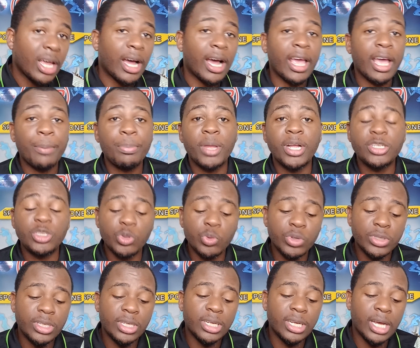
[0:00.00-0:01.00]

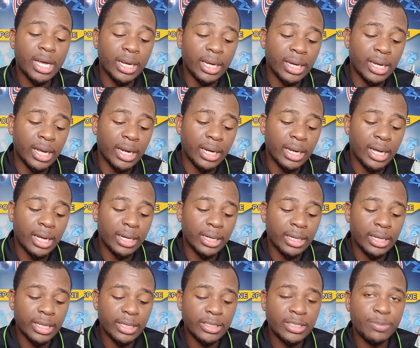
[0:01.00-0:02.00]
that
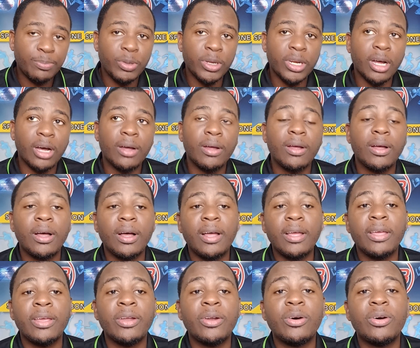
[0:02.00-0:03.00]
next spinner.
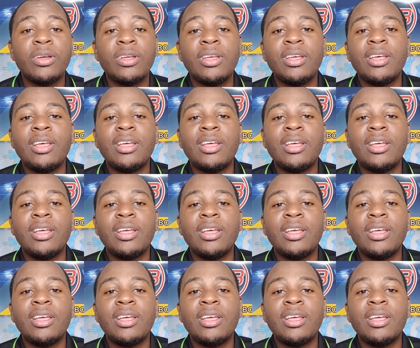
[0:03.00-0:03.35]
You know.